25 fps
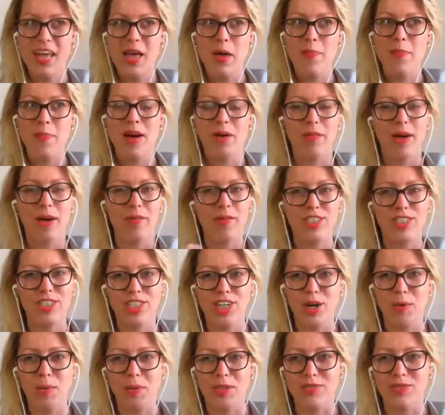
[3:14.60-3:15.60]
but my
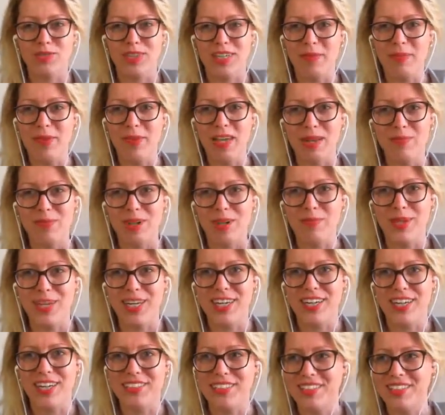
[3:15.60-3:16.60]
return was really minimal
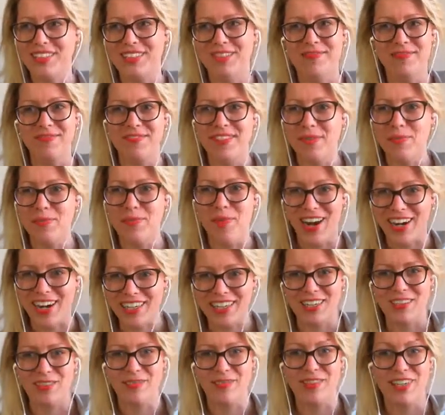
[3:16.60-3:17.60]
because the branding
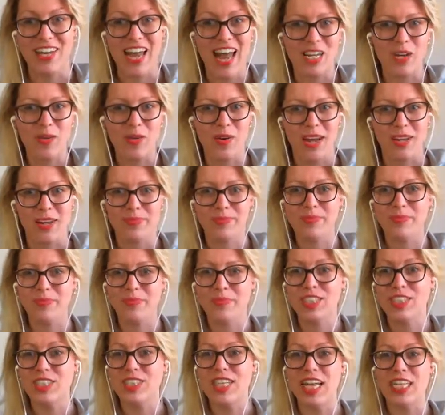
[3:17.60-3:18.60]
didn't fit anyway.
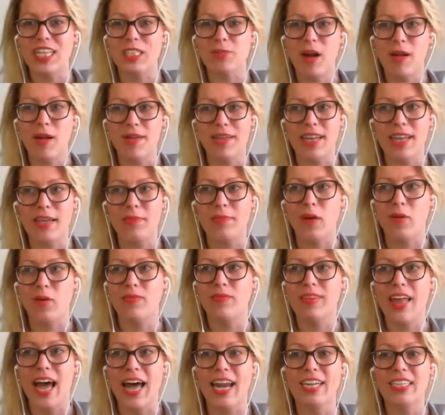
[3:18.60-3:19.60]
So that's probably
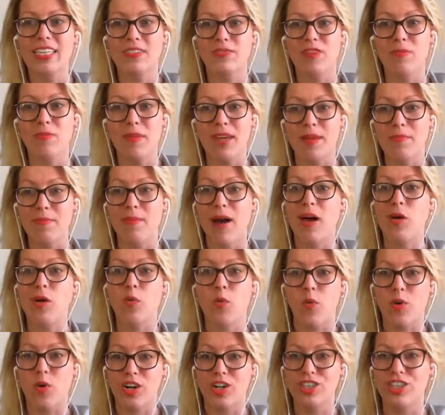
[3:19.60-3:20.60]
like that is for me my
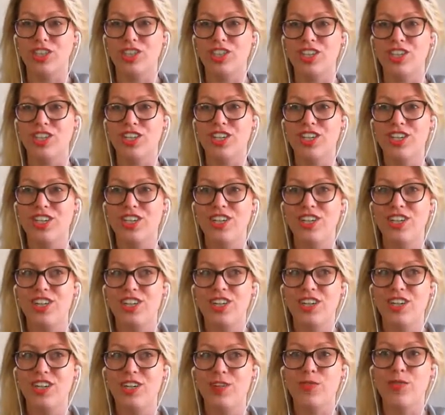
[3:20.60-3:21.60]
worst
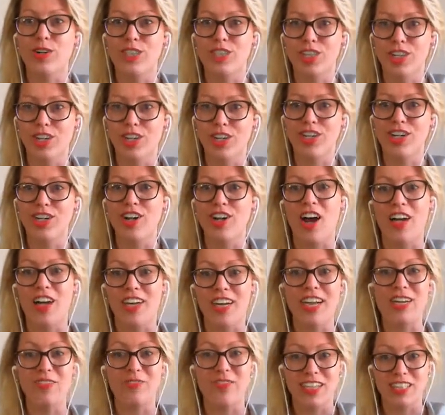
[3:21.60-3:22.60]
return on
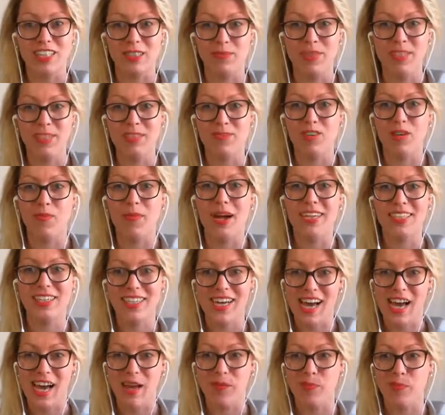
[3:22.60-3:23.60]
investment for my
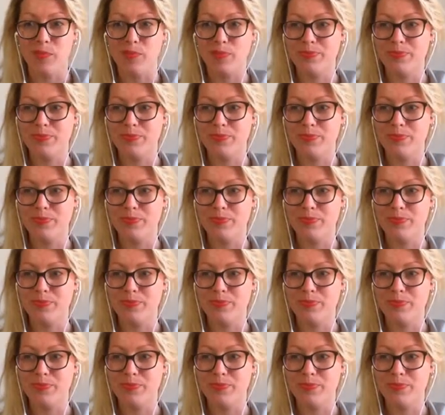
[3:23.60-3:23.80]
time.